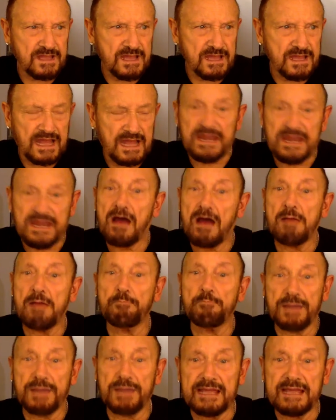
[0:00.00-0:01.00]
And now I'm
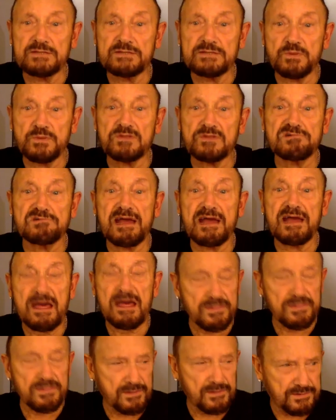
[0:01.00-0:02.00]
plagued with the
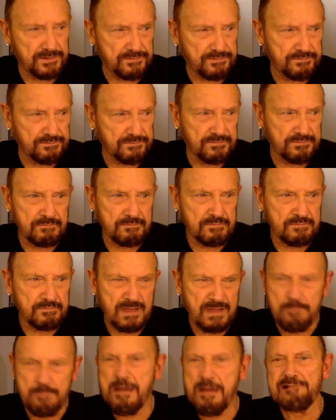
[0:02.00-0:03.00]
triathlon,
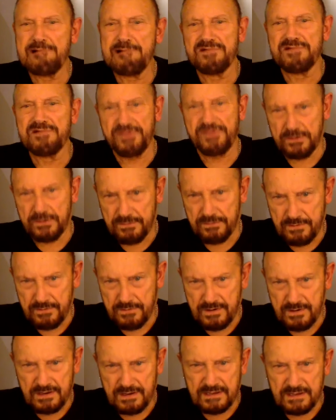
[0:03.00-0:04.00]
a marathon
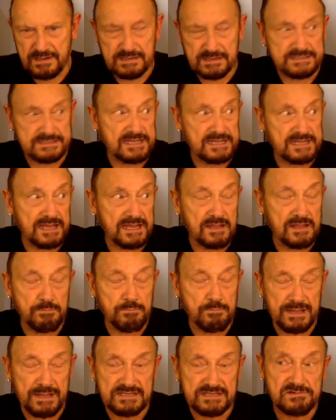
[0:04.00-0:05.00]
that's taking
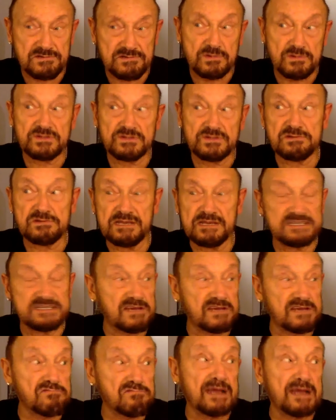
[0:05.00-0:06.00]
place through the streets
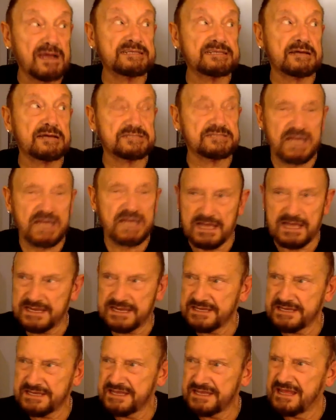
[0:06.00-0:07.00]
here, right
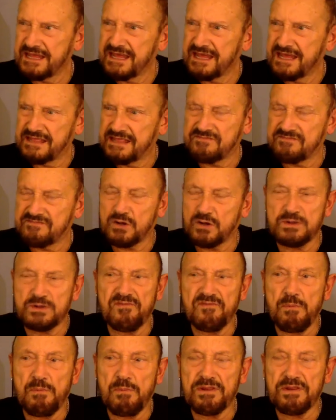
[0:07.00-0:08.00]
outside. They've told
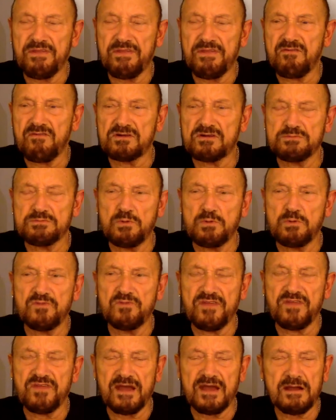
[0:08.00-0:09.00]
everybody they've got to move
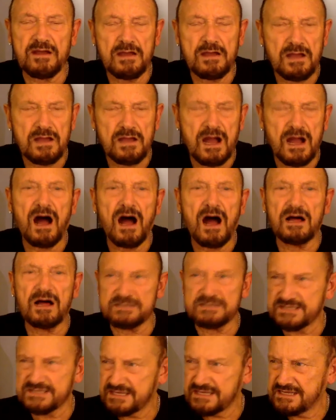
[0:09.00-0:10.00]
their
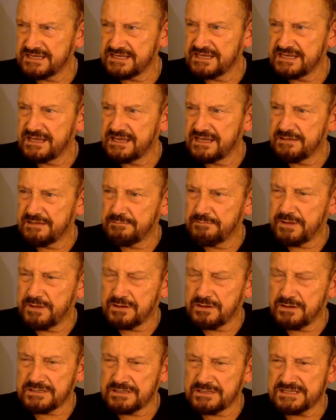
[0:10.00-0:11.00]
cars
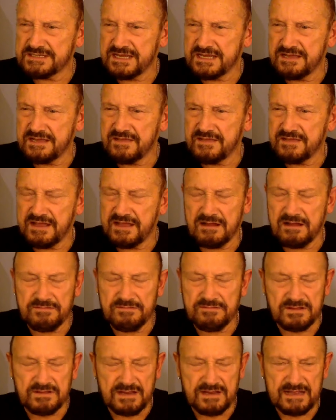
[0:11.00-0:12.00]
because they're
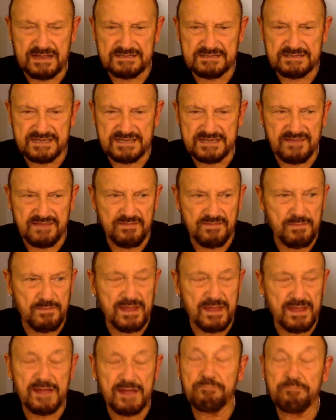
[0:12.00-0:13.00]
not allowed to leave them
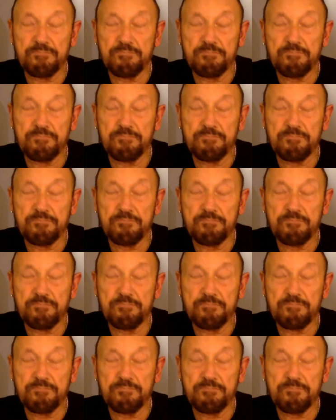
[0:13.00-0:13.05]
there.